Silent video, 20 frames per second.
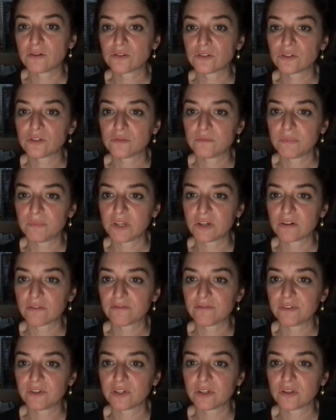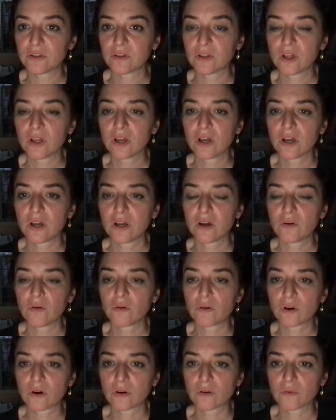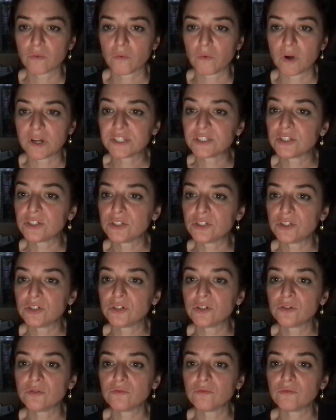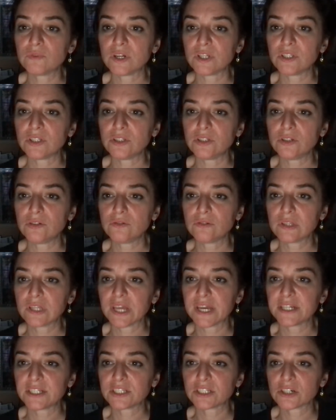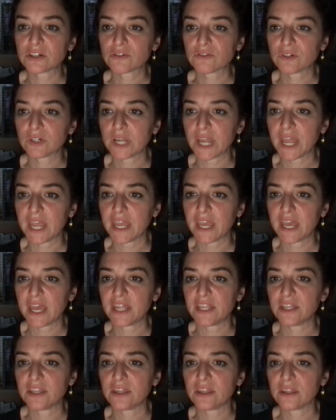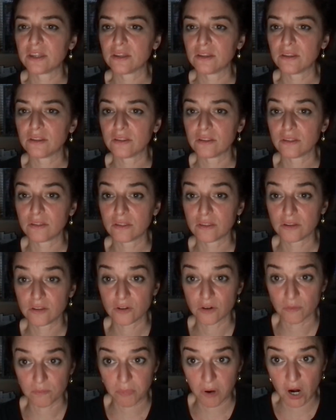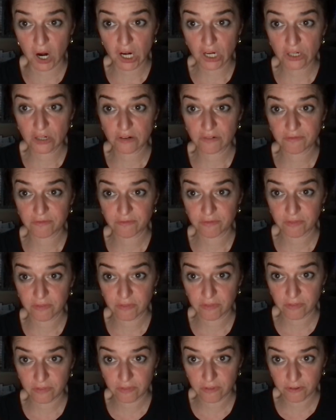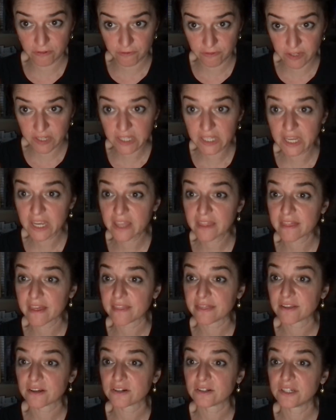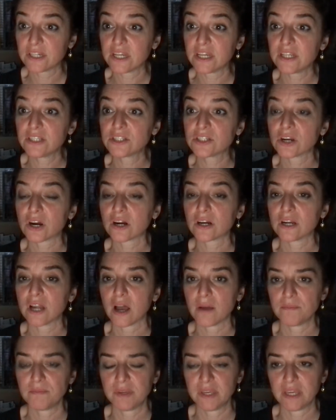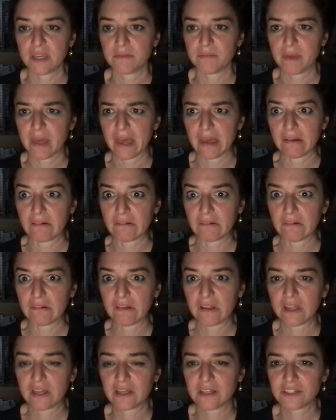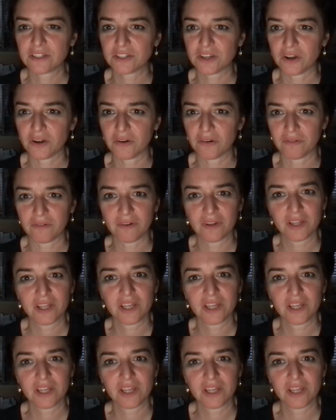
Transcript: to be or feel, or what to do when you'd like to create and your partner the feeling that their needs are not being met. So